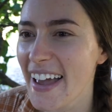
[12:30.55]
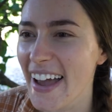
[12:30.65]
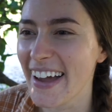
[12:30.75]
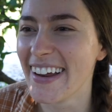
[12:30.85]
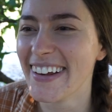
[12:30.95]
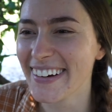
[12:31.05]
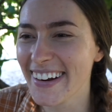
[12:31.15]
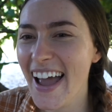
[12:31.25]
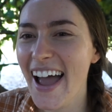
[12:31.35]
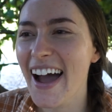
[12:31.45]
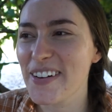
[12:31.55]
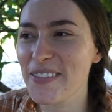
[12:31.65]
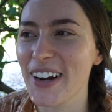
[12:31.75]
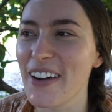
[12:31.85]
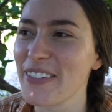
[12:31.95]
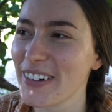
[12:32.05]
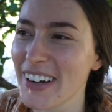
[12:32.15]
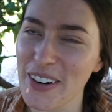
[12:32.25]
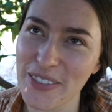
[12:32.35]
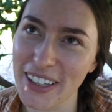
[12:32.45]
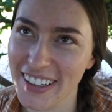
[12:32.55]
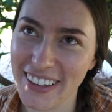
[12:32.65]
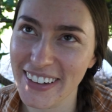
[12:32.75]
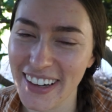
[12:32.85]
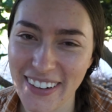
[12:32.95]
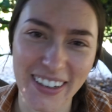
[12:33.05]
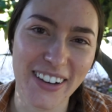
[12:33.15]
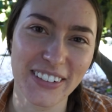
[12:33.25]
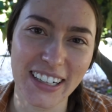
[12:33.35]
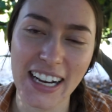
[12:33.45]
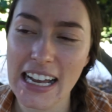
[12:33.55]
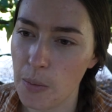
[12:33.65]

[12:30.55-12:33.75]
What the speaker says: And I remember everyone kind of be like, okay, whatever.